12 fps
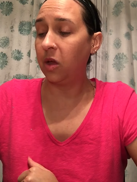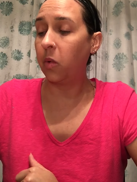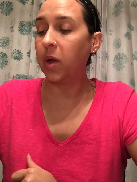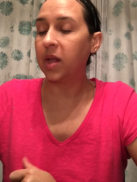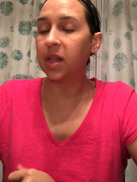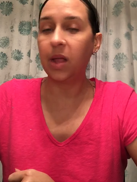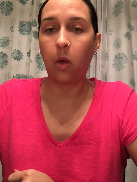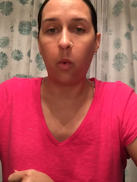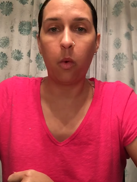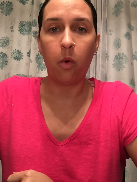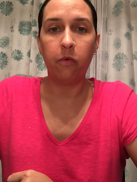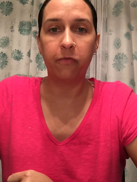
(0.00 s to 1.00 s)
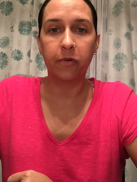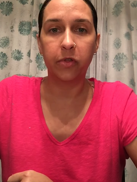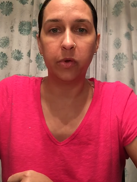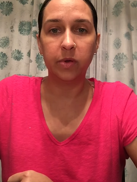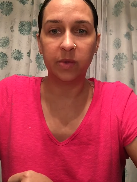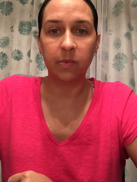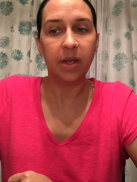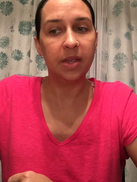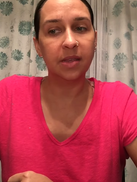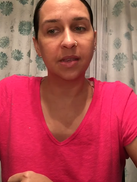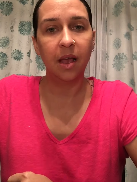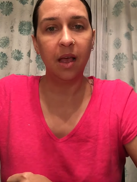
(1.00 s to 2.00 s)
quickly go over those
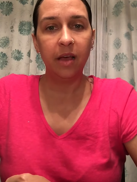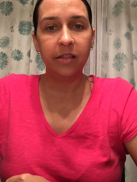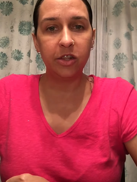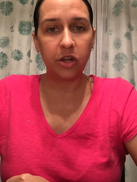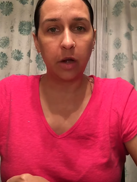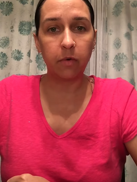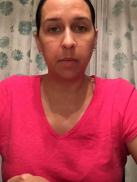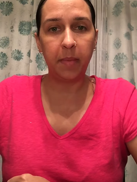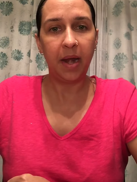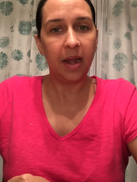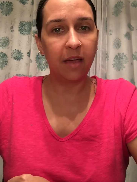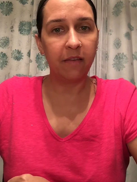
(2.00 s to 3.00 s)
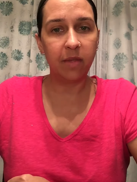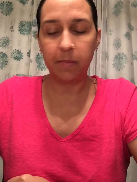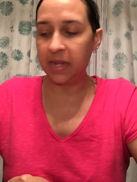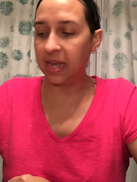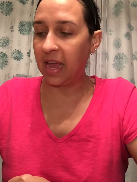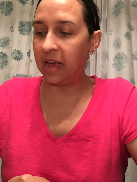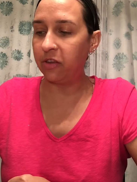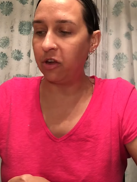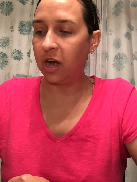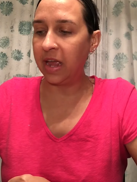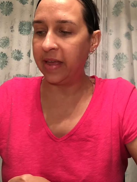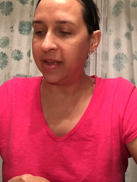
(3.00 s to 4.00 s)
ones, the general meaning of them
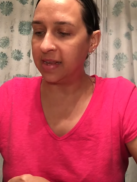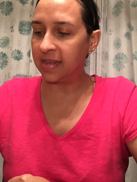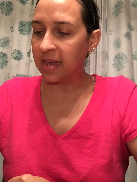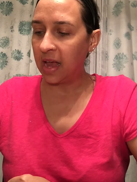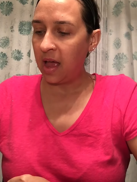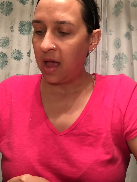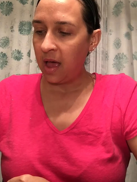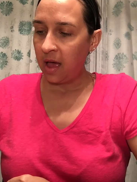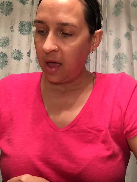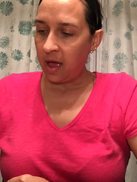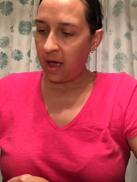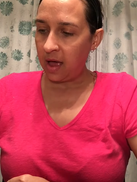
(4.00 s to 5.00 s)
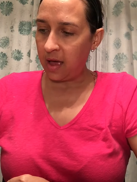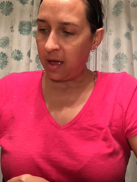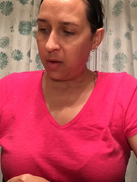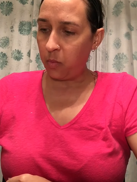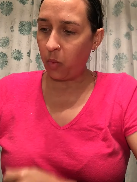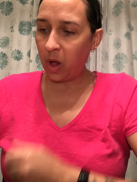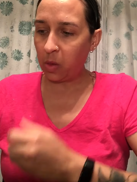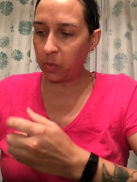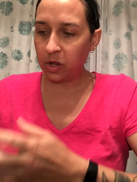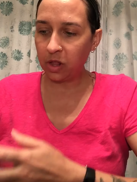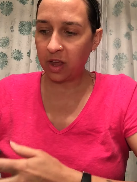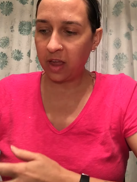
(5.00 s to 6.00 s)
together is while
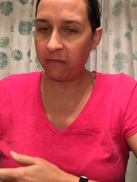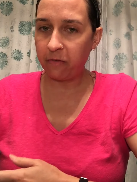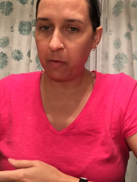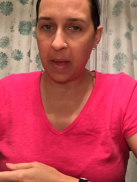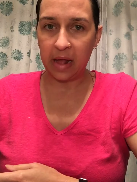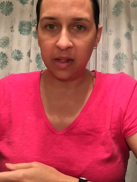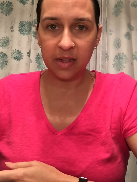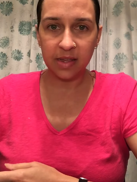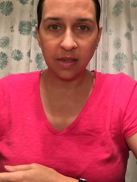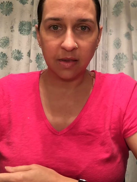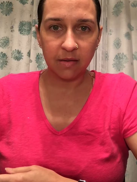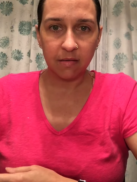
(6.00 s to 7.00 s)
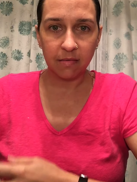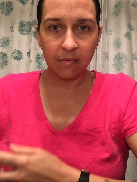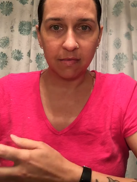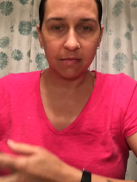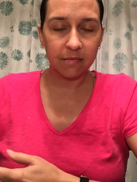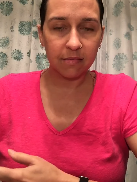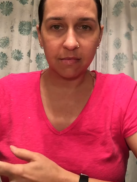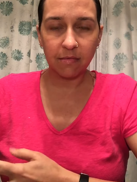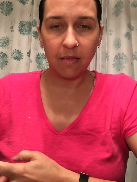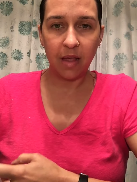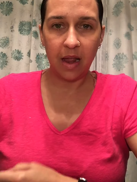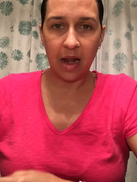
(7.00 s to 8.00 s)
we're looking for balance
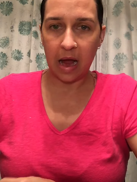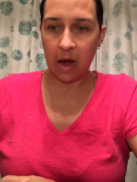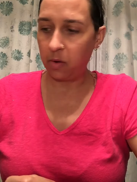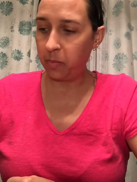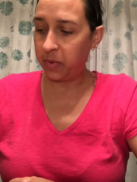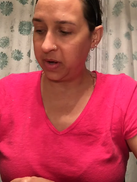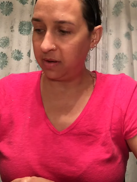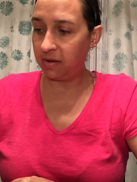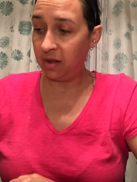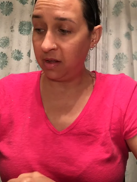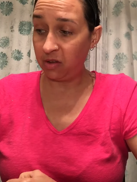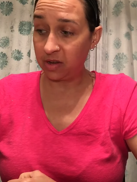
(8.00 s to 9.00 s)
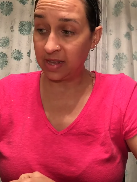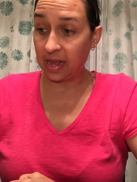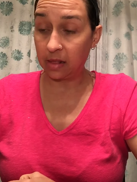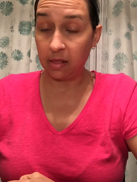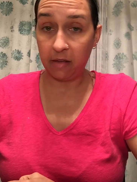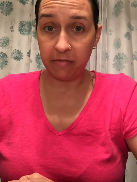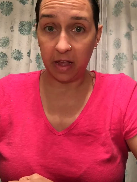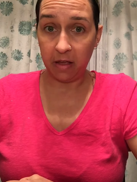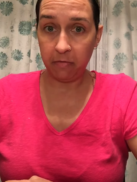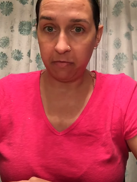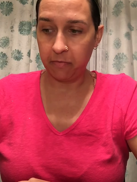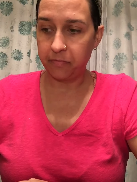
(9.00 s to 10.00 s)
in our, it looks like love
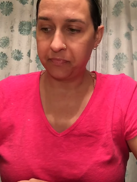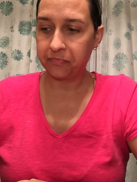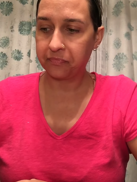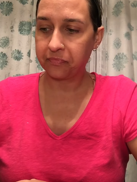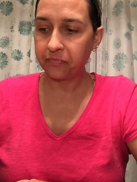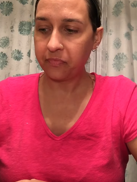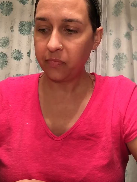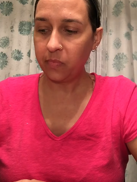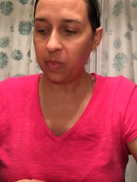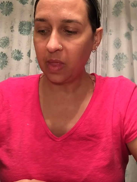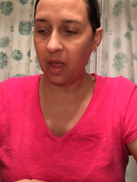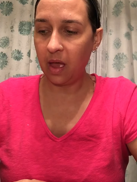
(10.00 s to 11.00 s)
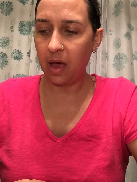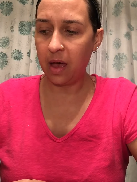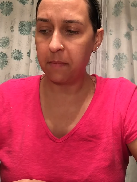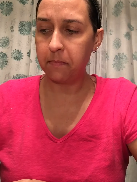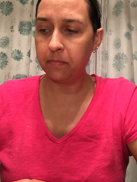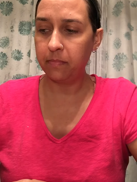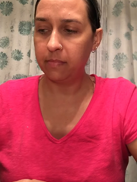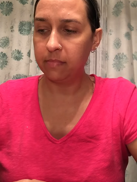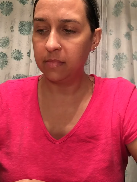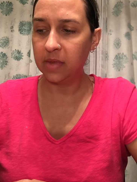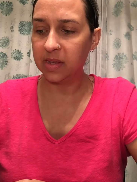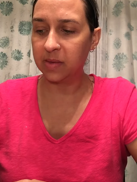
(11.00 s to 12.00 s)
life,
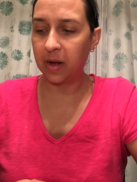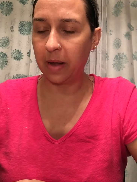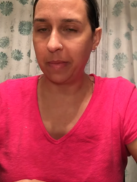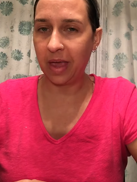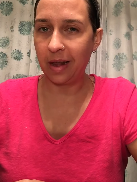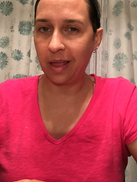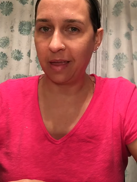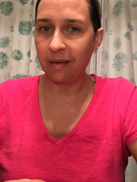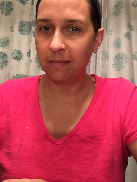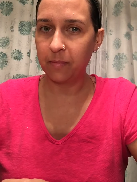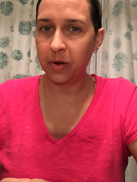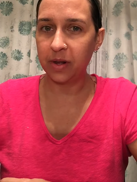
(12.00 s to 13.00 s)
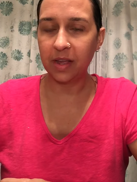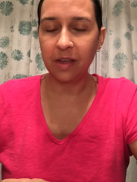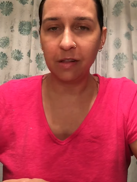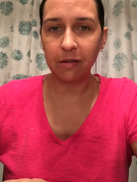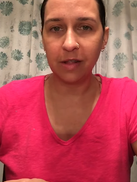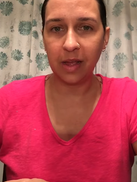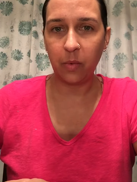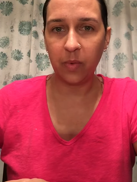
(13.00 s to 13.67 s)
is what I'm getting, particularly